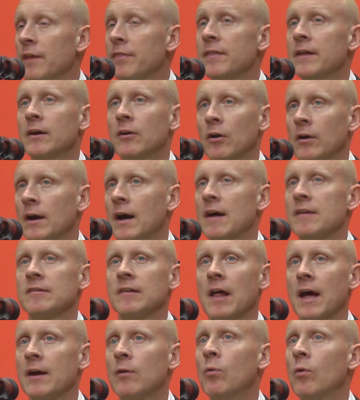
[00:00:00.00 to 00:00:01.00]
I think our guys
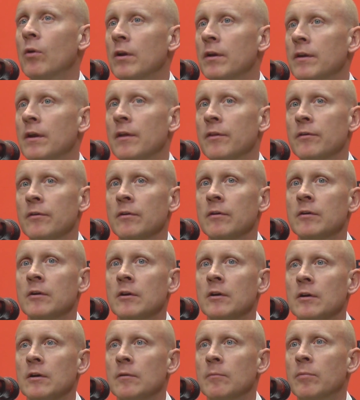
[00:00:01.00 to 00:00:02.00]
like one another,
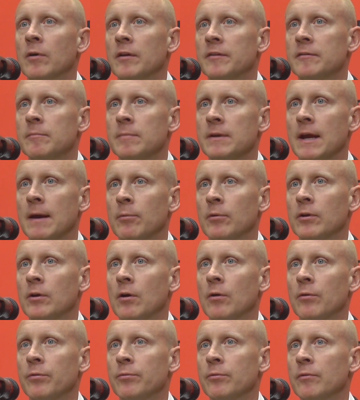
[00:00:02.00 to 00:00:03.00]
but to be able to
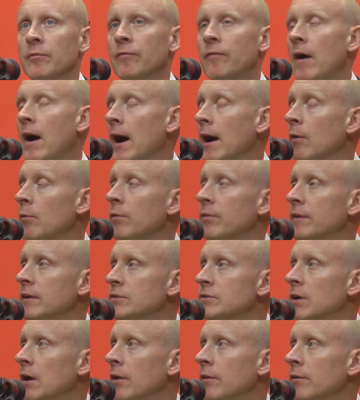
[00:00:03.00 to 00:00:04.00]
go through the fire with
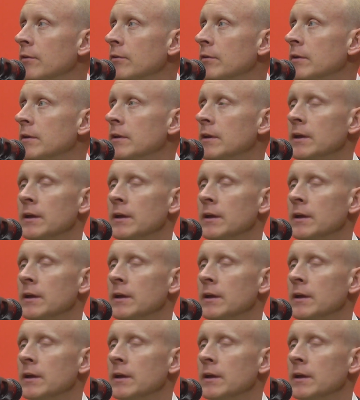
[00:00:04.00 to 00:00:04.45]
each other